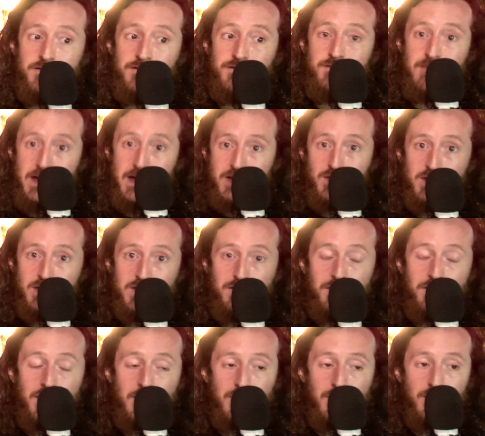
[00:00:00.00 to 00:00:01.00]
matrix
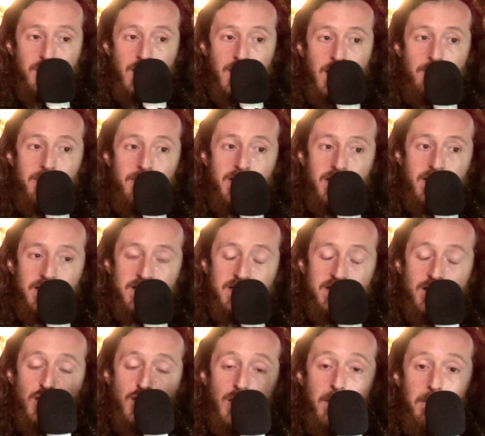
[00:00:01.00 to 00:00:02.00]
field, because
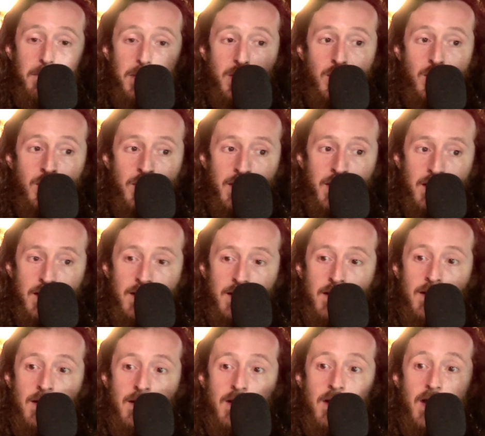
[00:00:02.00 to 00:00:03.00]
they're employing
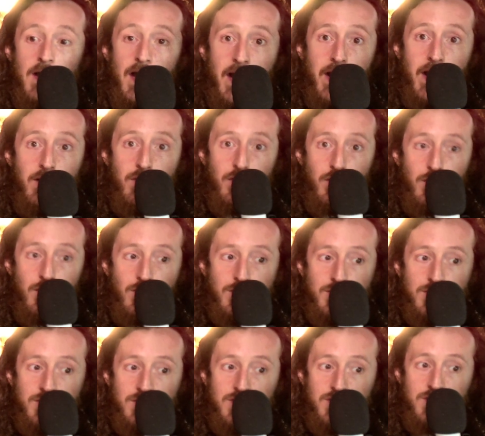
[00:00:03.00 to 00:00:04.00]

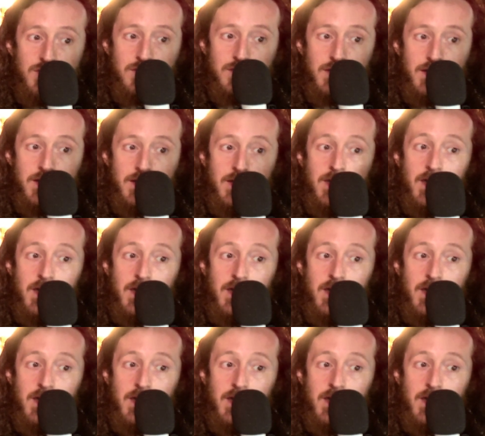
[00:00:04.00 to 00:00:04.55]
egregores to do it.